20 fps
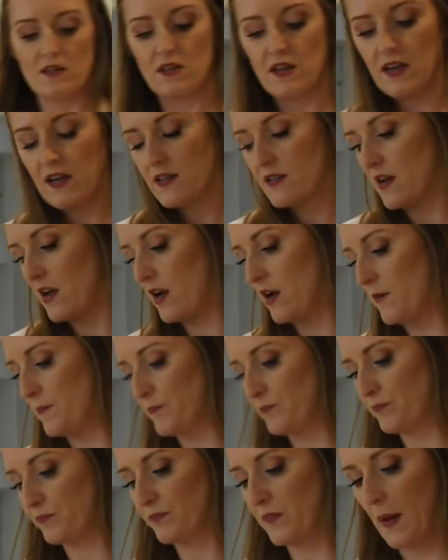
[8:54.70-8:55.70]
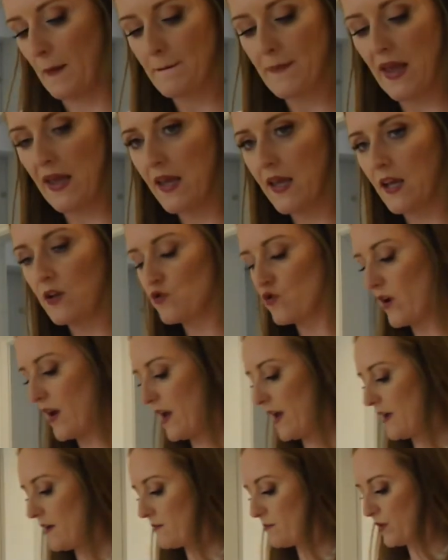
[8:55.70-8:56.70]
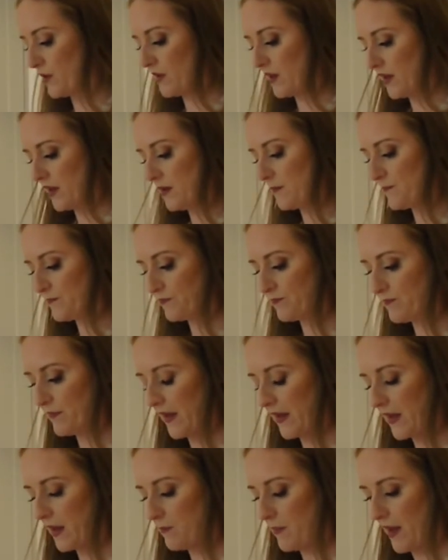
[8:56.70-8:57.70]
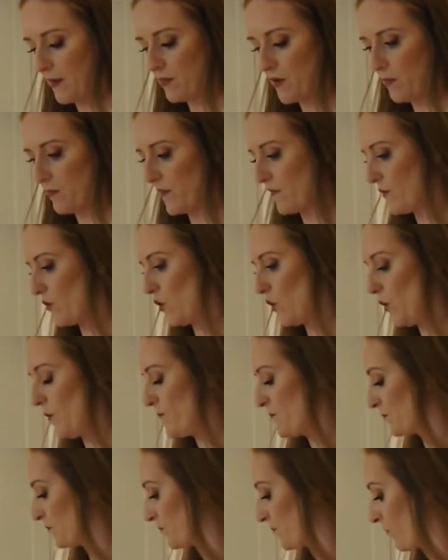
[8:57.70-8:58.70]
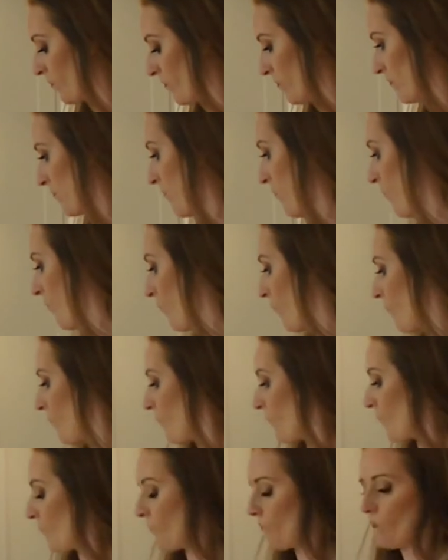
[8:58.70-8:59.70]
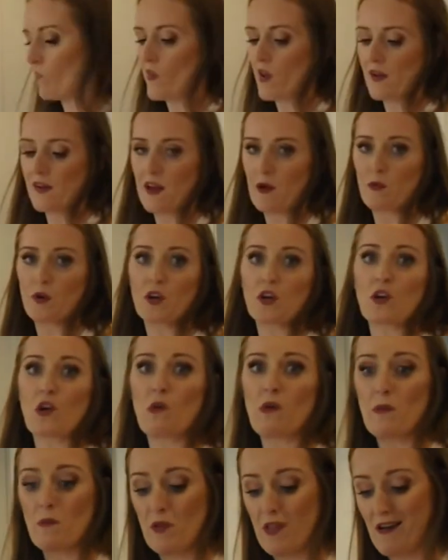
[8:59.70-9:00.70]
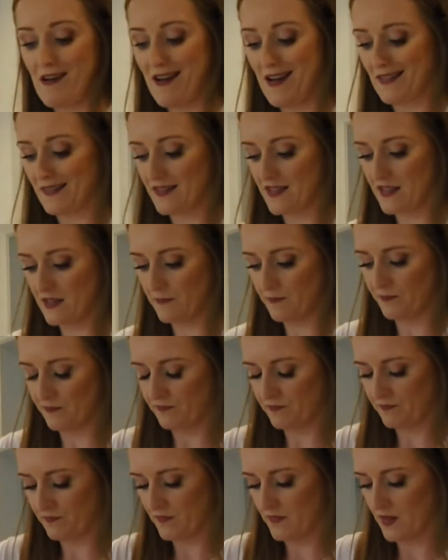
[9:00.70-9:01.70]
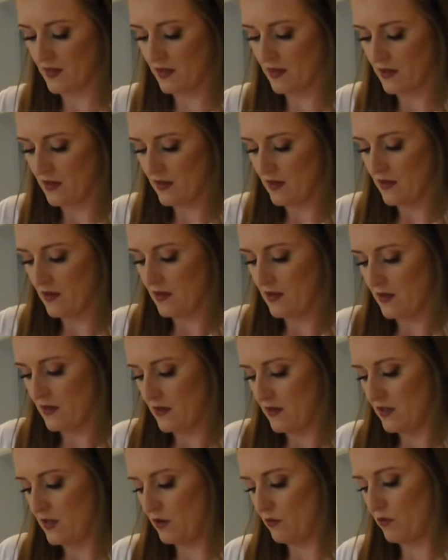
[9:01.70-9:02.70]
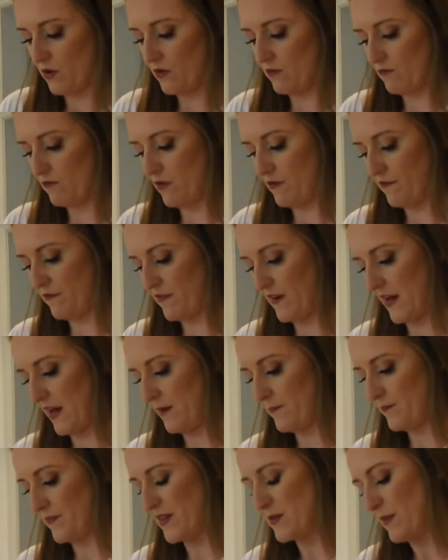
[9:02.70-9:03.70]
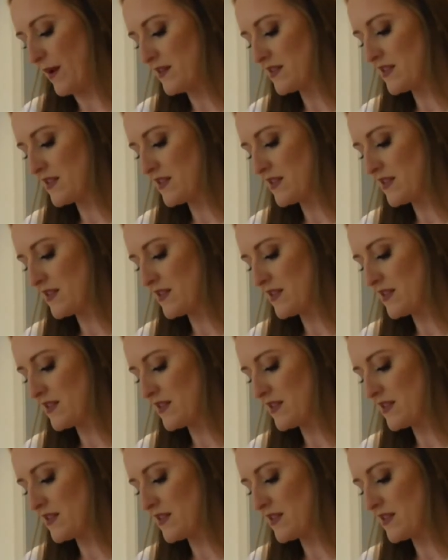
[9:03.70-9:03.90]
our baking tray. Put the baking paper on before. And now we're going to go in with our hands. So you want roughly, depends how